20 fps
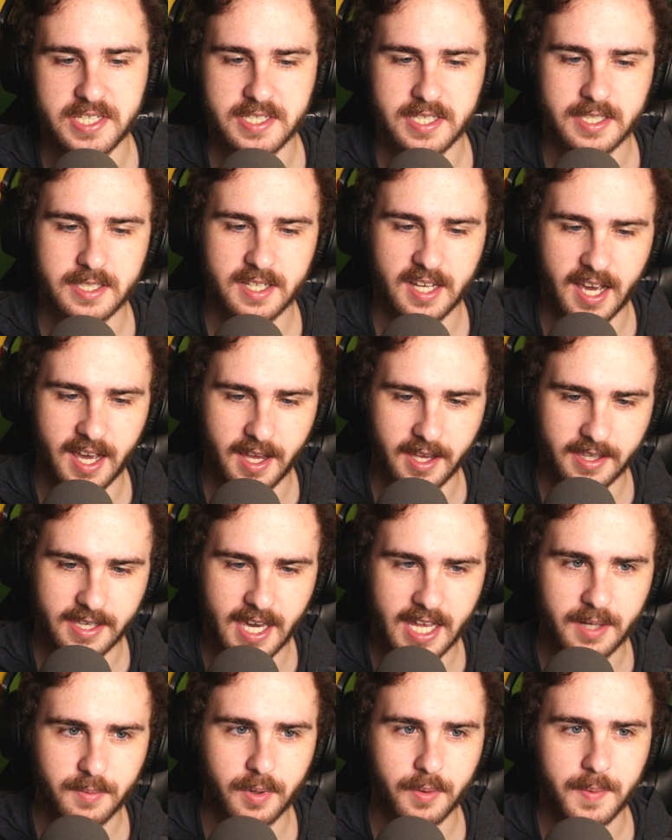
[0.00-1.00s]
is
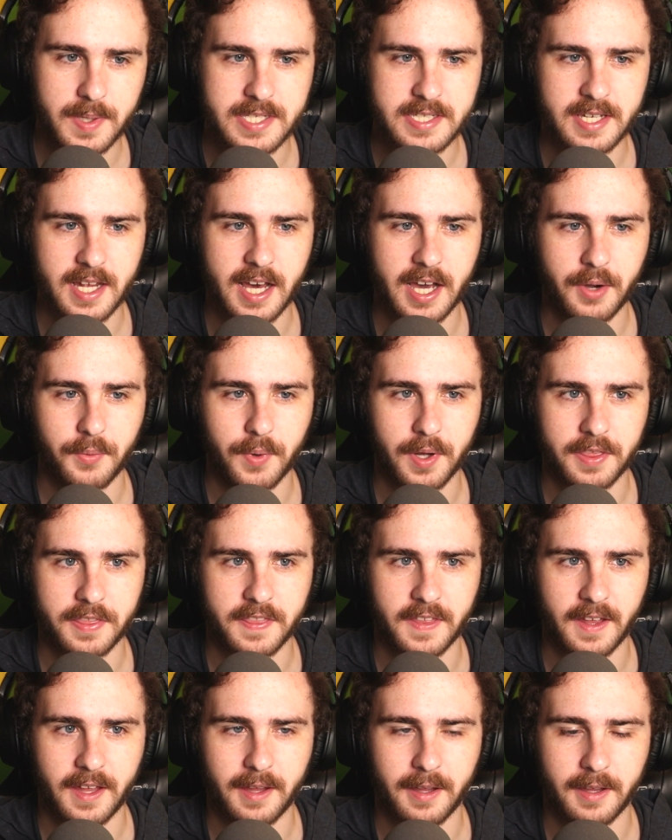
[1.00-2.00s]
kind of what we saw with
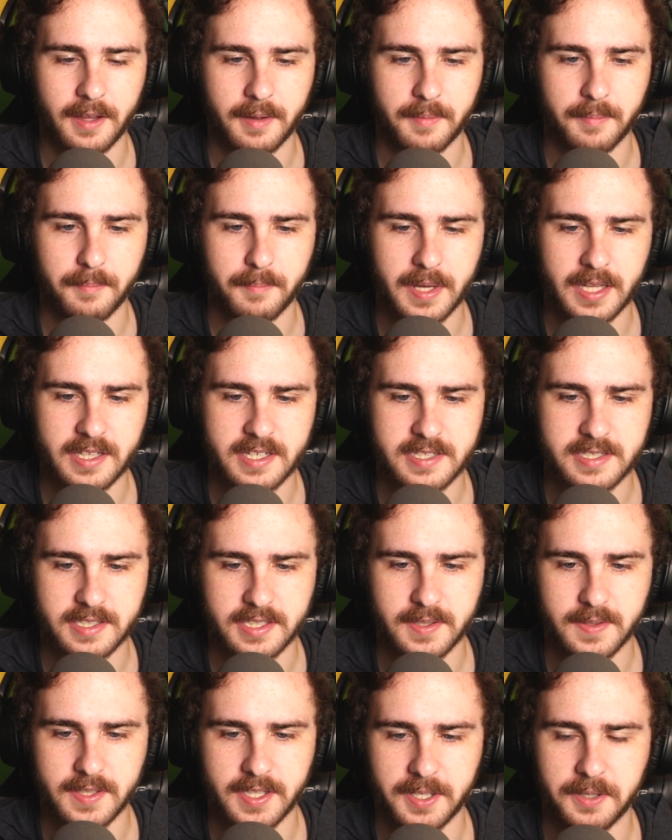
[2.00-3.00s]

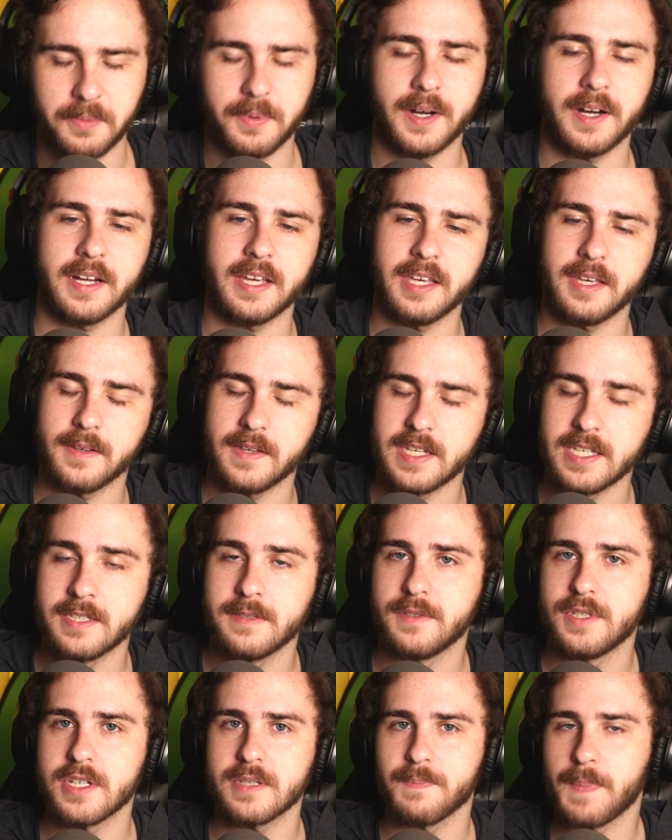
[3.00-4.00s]
Melaskilo, where he's
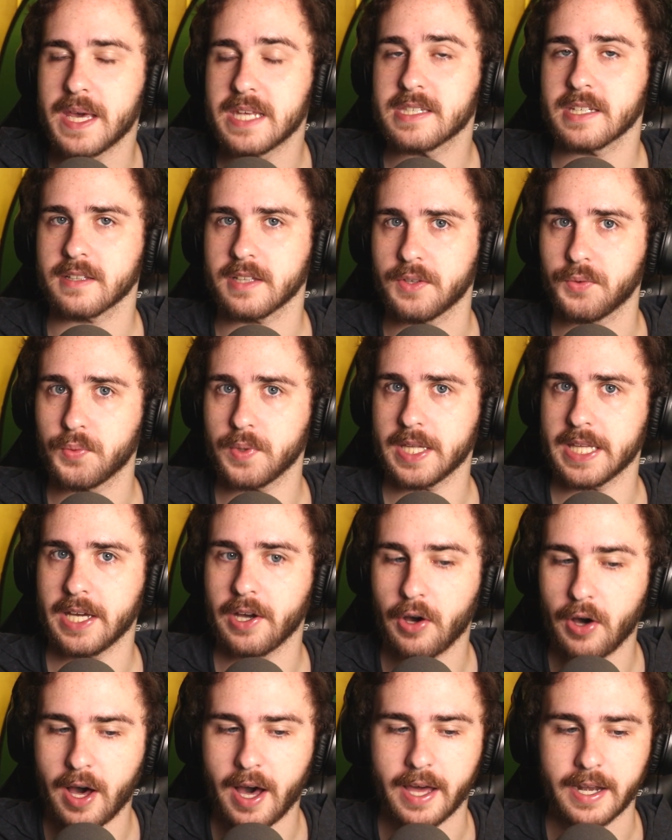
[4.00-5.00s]
just basically really
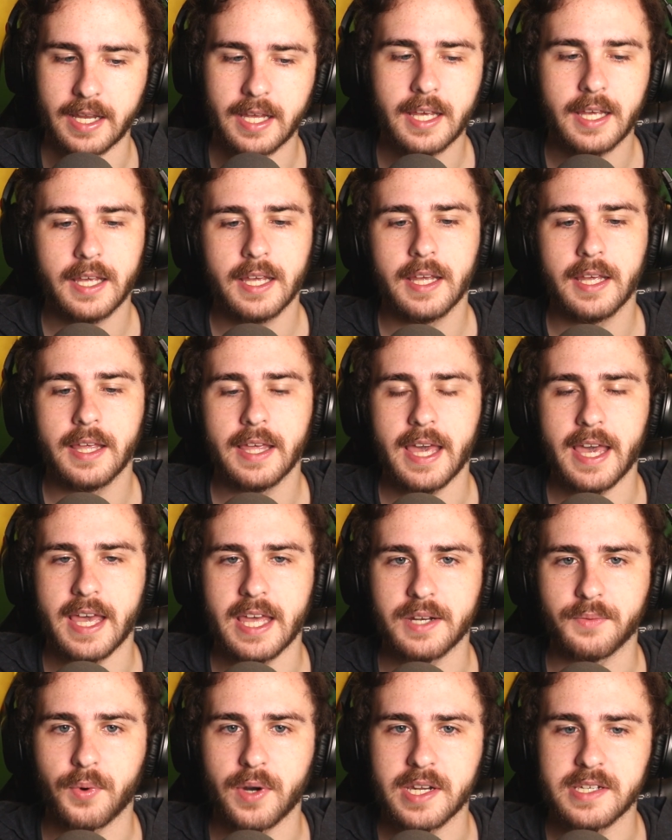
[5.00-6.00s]
hot.
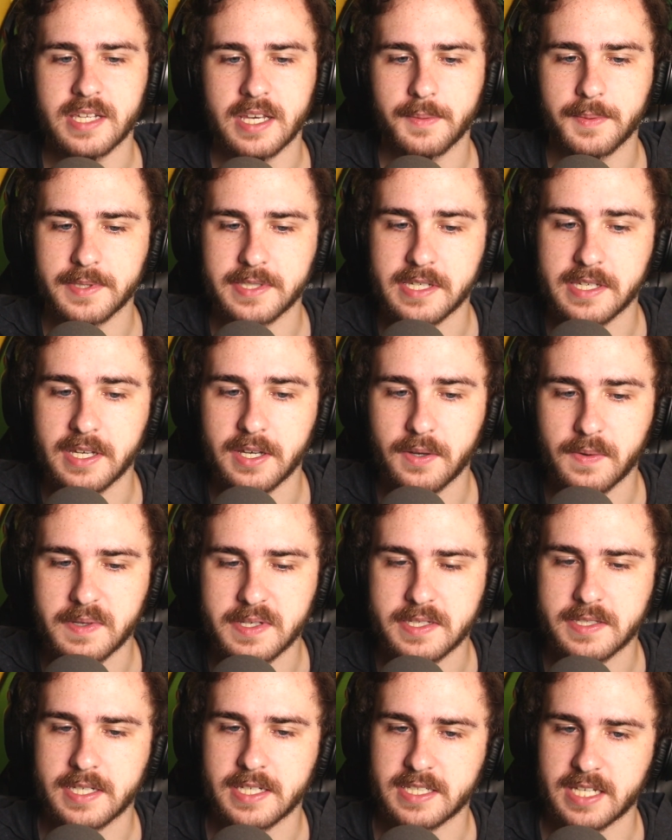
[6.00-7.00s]
And what he's able to do
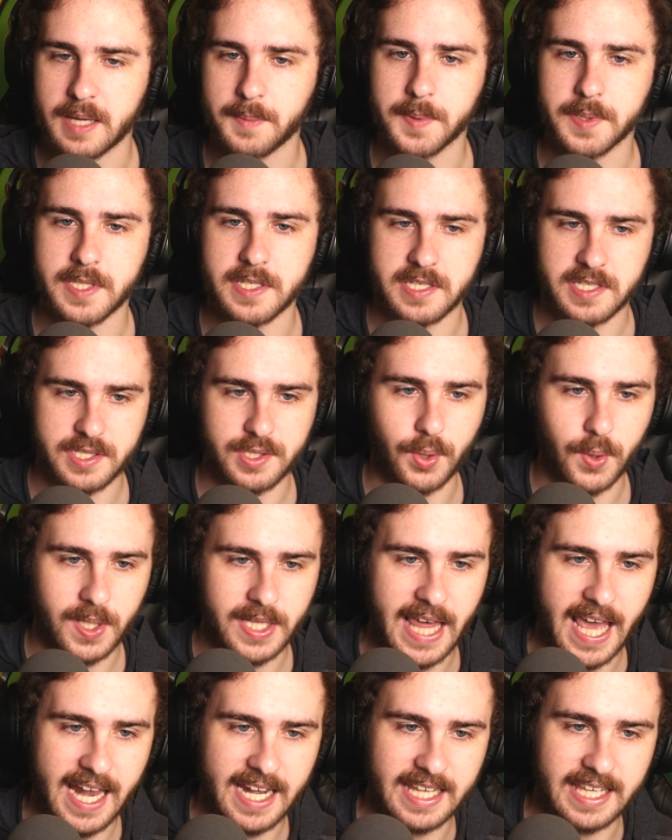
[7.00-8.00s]
is he's able to store
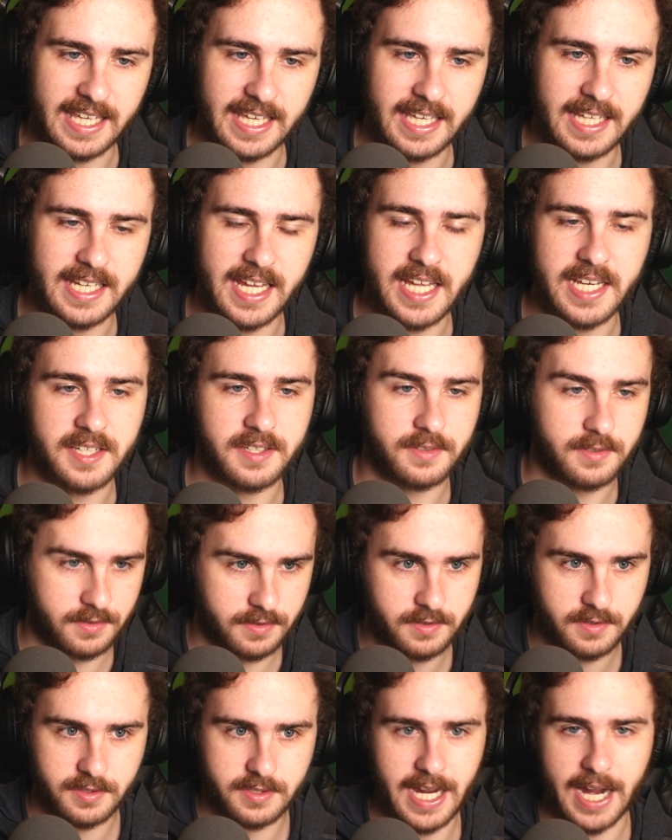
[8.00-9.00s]
that heat and
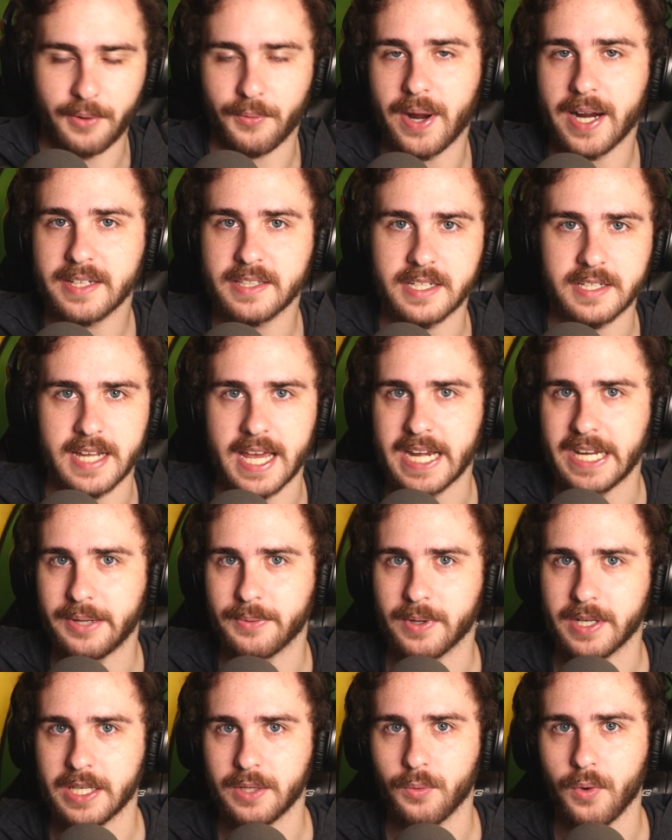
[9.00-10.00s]
direct it
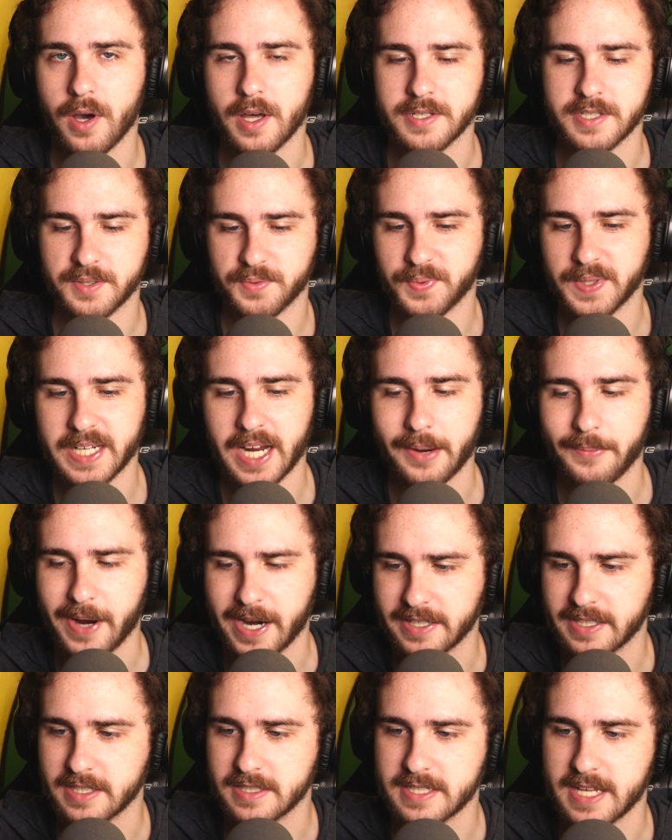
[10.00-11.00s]
anywhere he wants, or
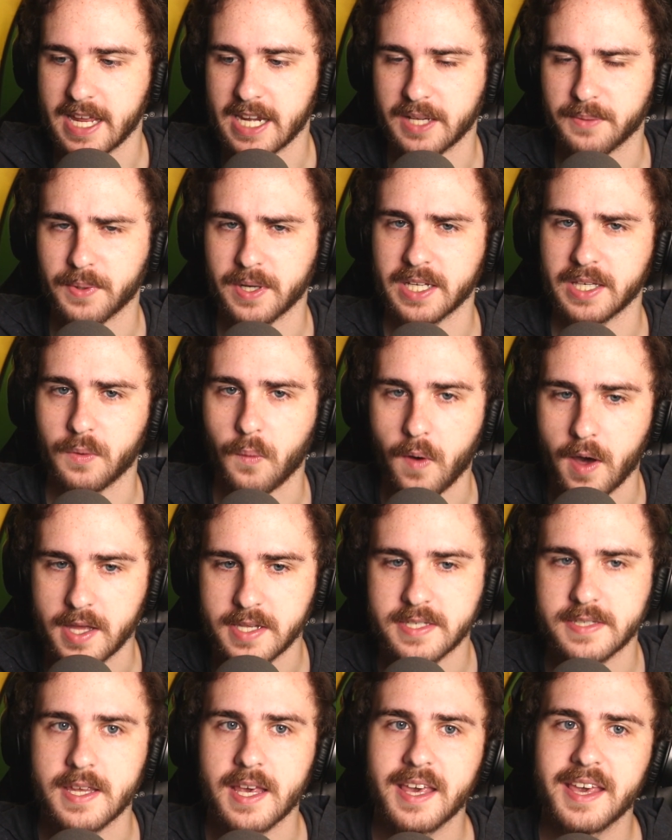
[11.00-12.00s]
redirect it to anywhere he
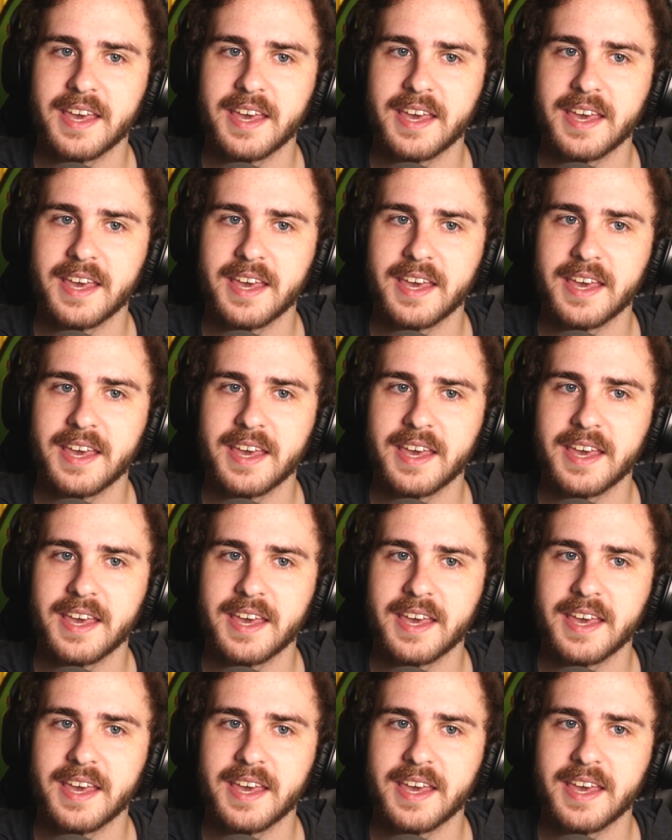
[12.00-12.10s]
wants.